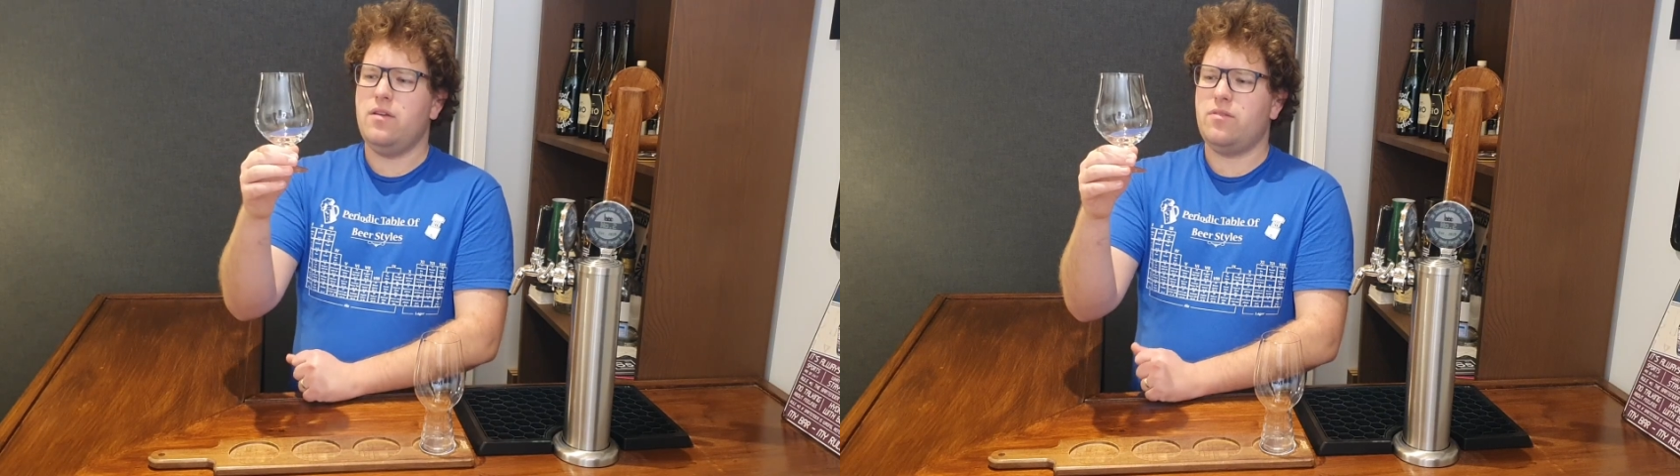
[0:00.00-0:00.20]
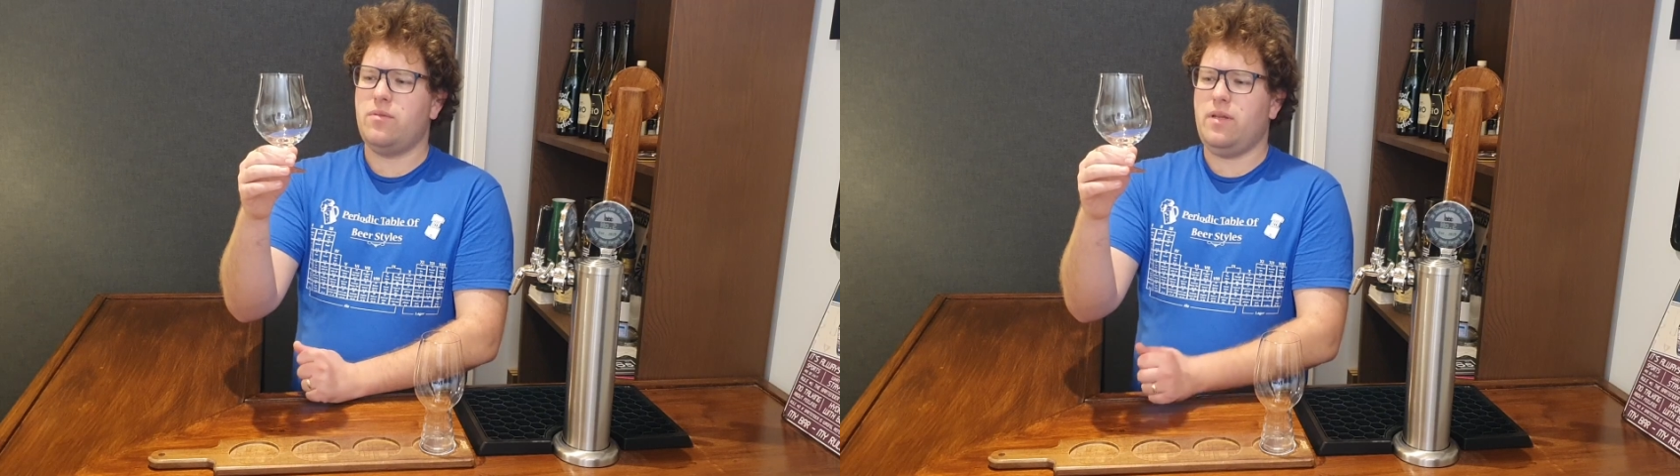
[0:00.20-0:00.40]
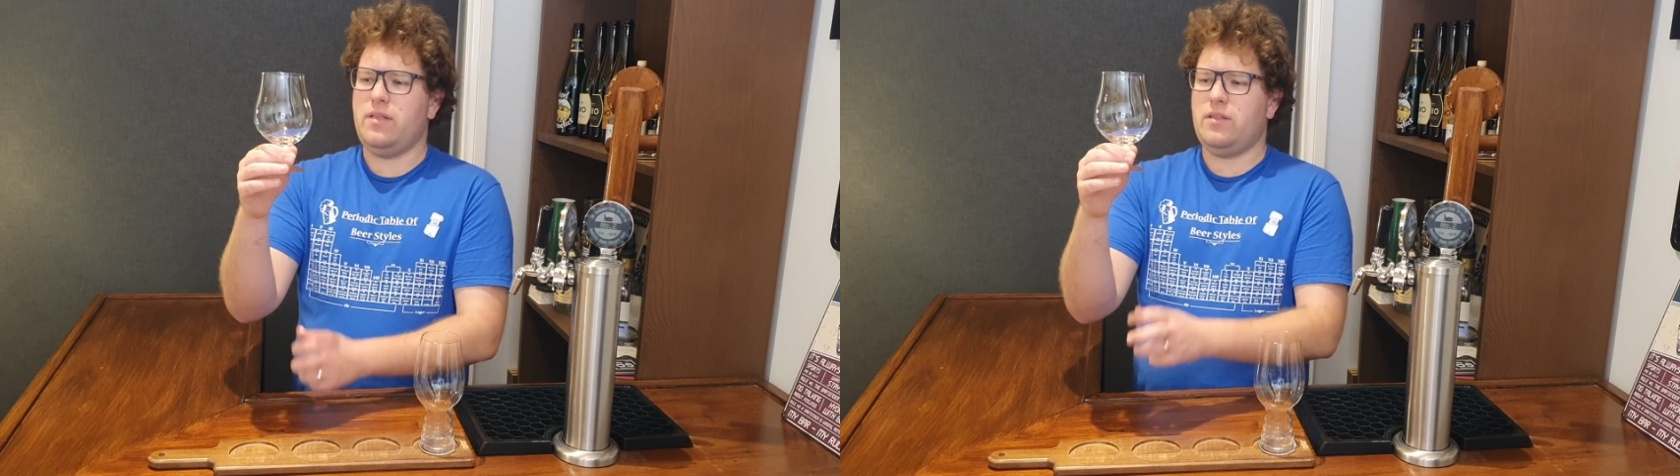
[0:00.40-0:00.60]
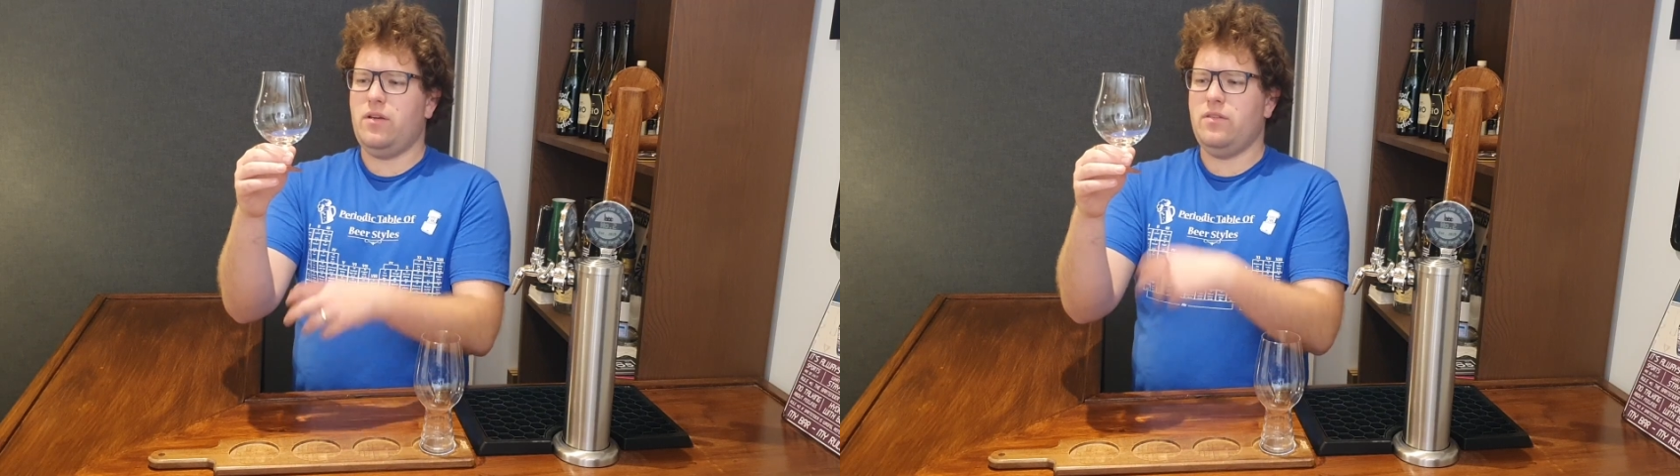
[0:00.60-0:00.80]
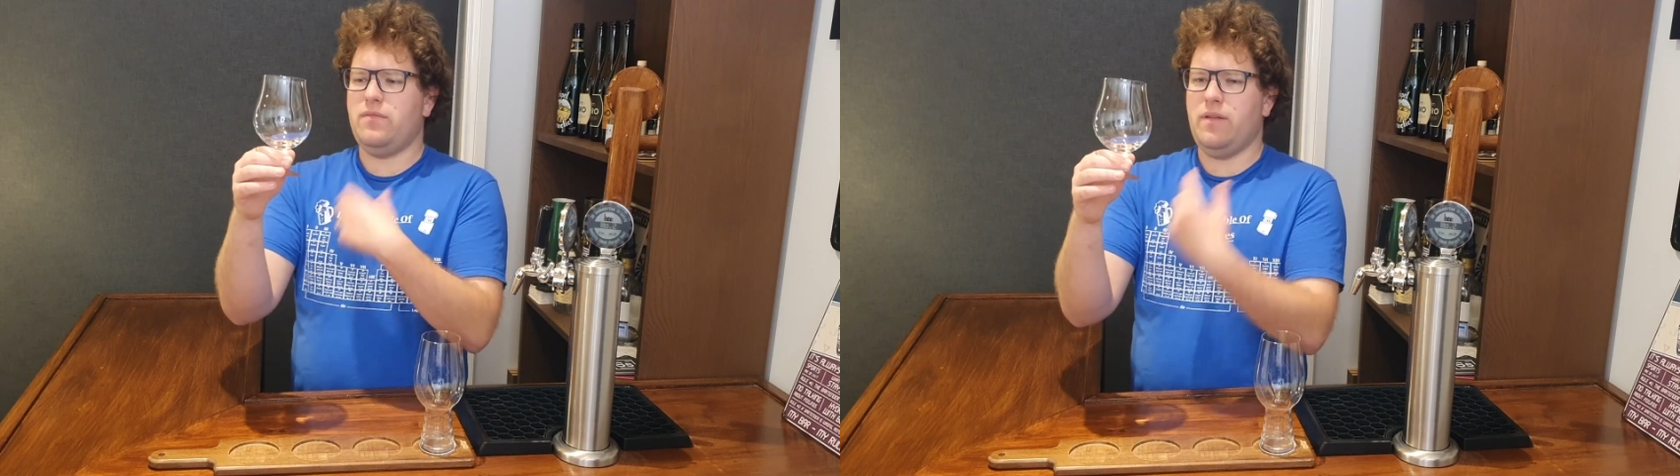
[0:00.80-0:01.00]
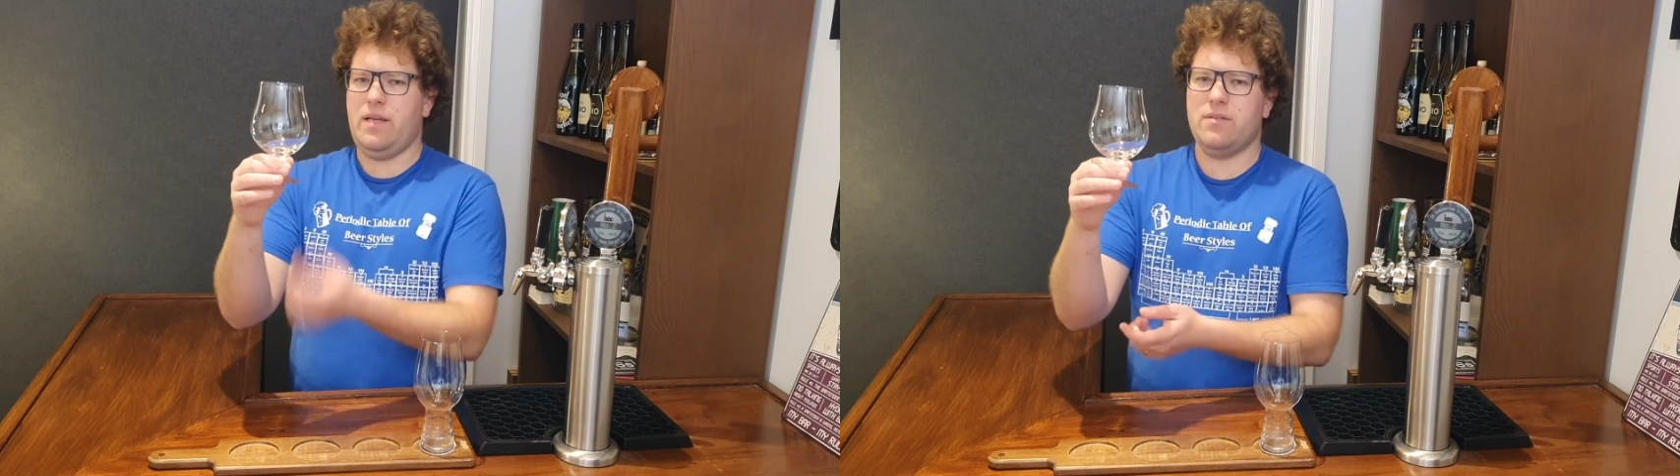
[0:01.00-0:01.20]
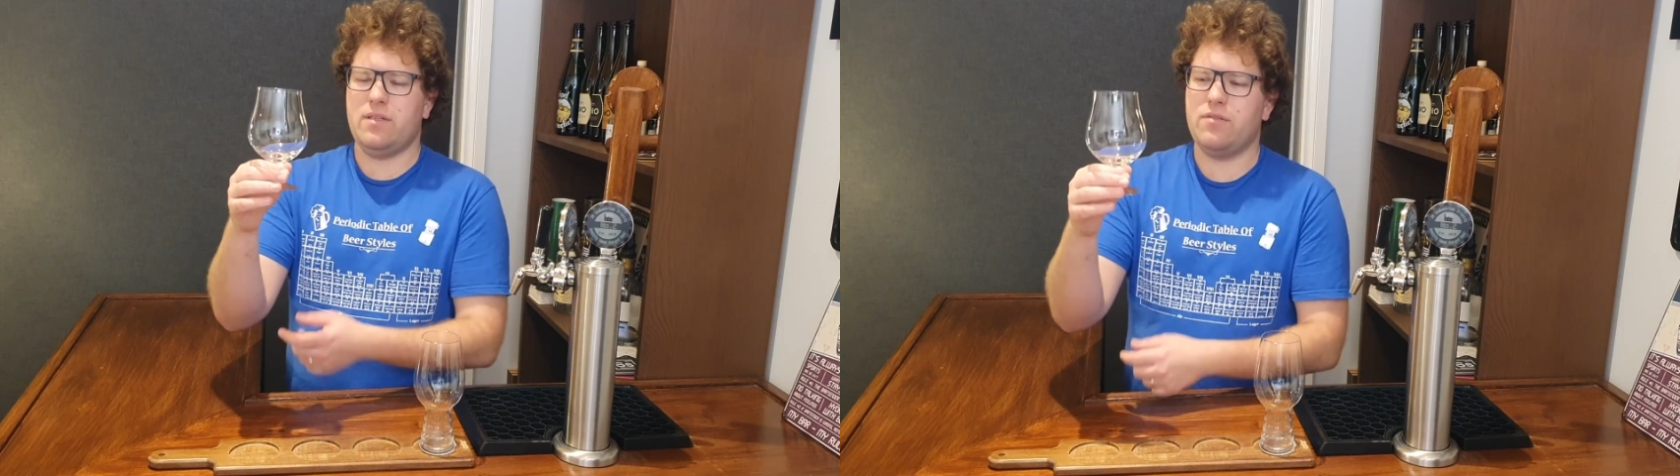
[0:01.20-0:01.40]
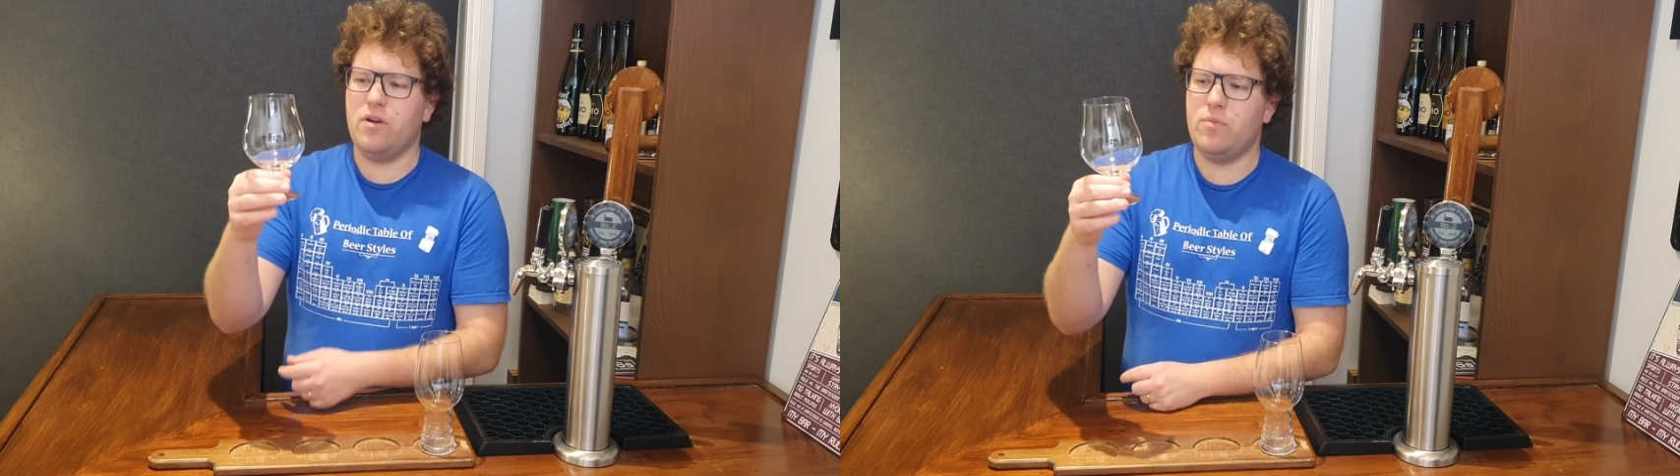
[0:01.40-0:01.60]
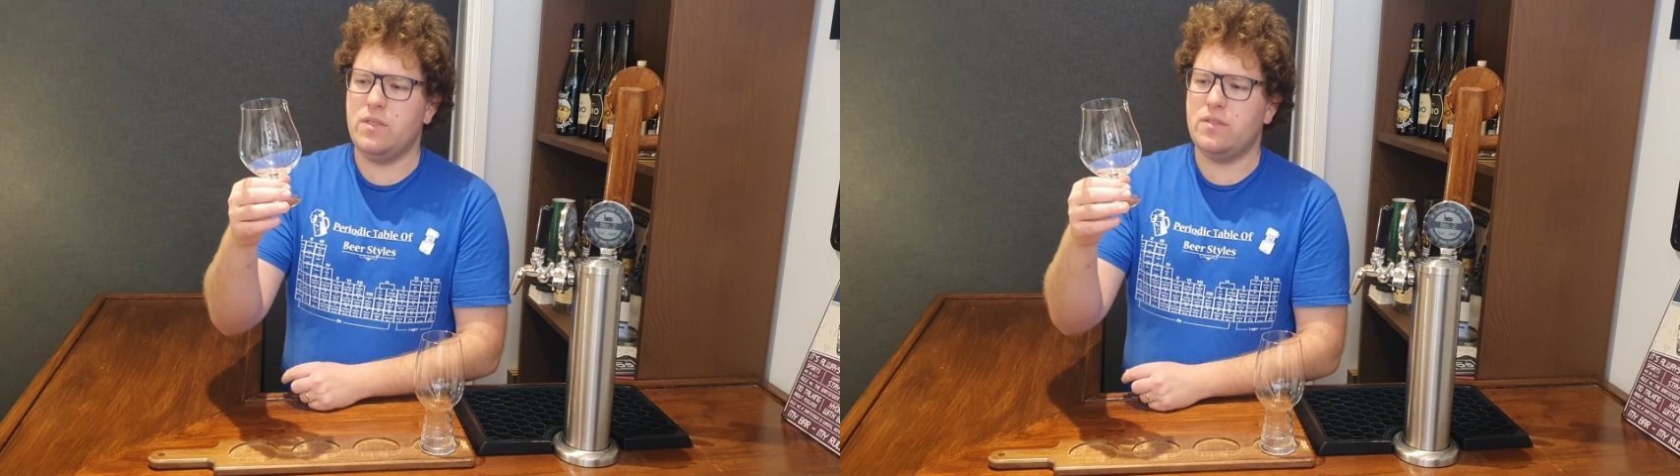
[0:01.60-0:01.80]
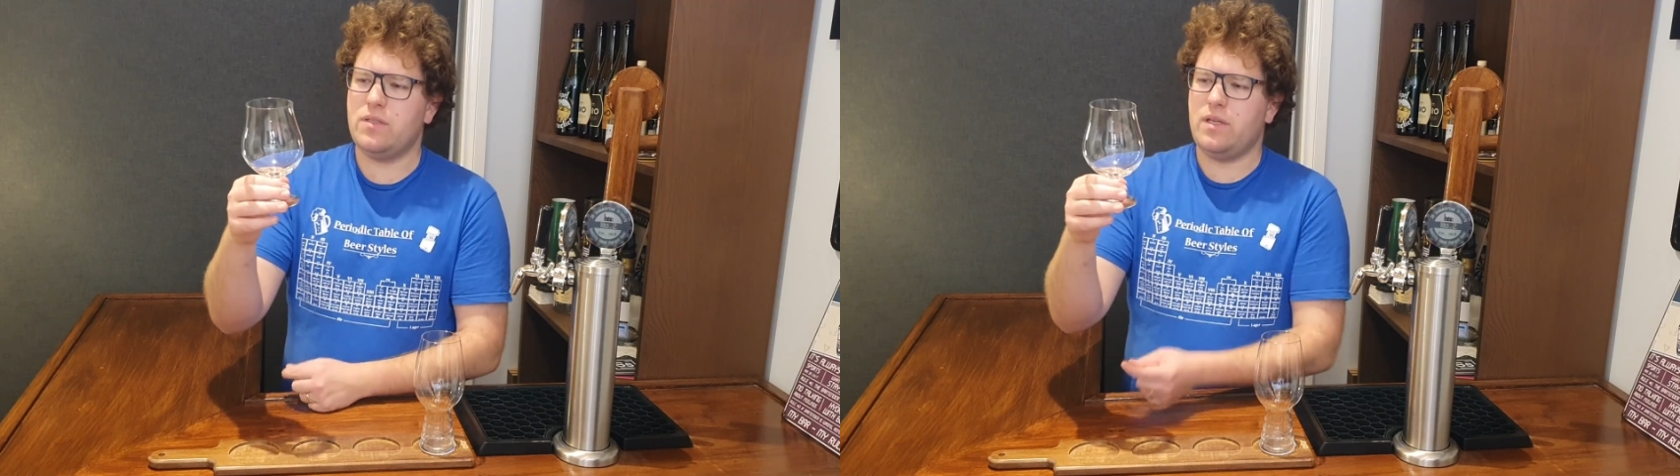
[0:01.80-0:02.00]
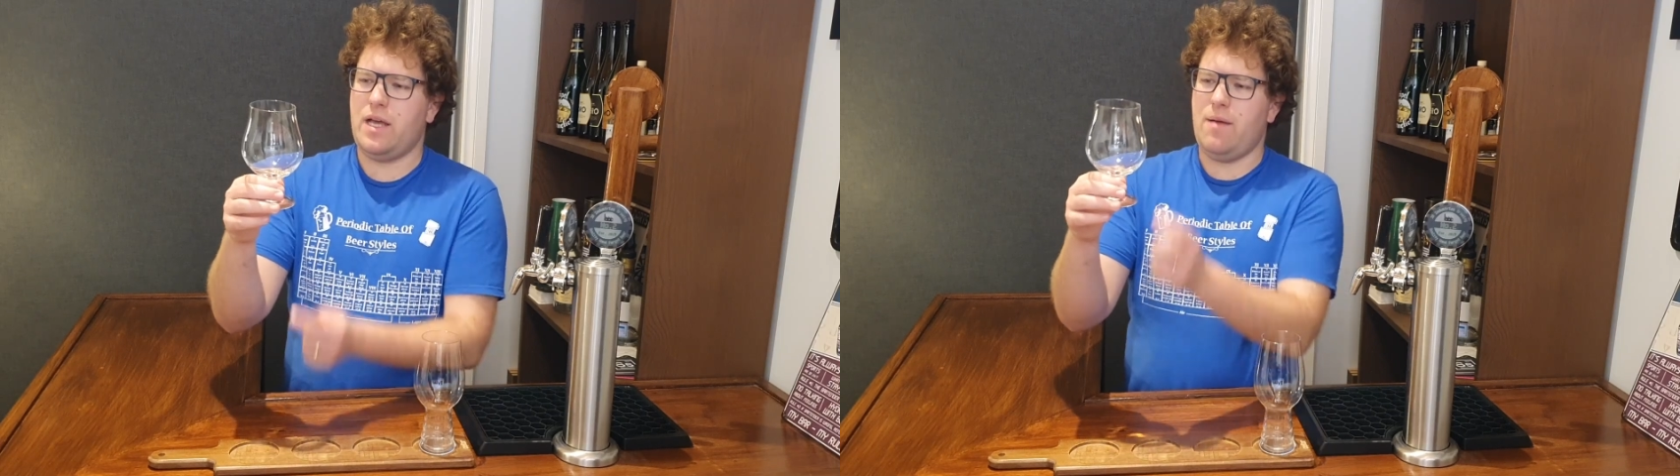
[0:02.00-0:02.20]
to release those flavors and aromas,